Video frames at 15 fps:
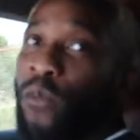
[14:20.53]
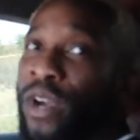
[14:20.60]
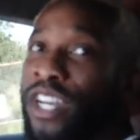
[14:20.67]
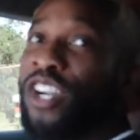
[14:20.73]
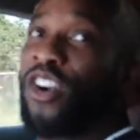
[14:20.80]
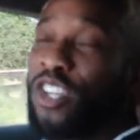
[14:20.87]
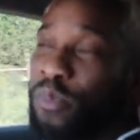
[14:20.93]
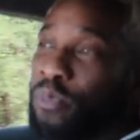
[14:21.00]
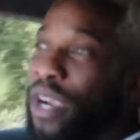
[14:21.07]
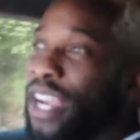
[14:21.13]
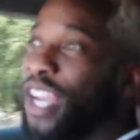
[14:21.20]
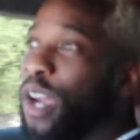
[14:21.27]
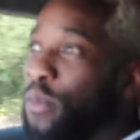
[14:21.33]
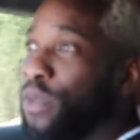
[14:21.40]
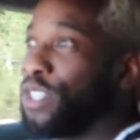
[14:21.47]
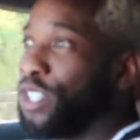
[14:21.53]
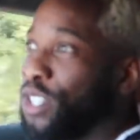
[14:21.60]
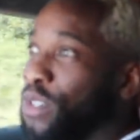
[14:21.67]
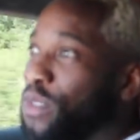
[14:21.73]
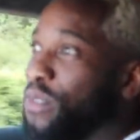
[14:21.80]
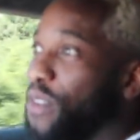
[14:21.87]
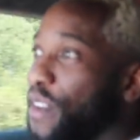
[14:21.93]
When girls break up with
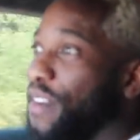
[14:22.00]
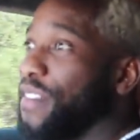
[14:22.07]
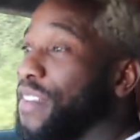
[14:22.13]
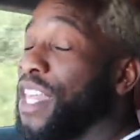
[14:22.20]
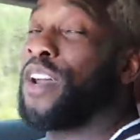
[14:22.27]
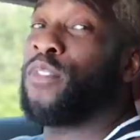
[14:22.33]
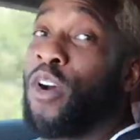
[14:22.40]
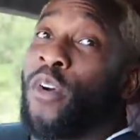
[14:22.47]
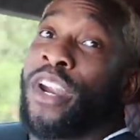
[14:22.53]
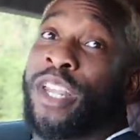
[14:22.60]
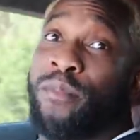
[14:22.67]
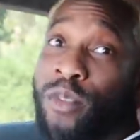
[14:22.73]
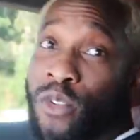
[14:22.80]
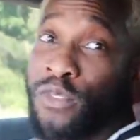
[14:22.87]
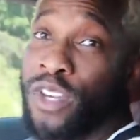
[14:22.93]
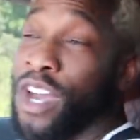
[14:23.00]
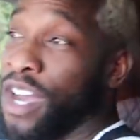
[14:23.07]
you, they've already moved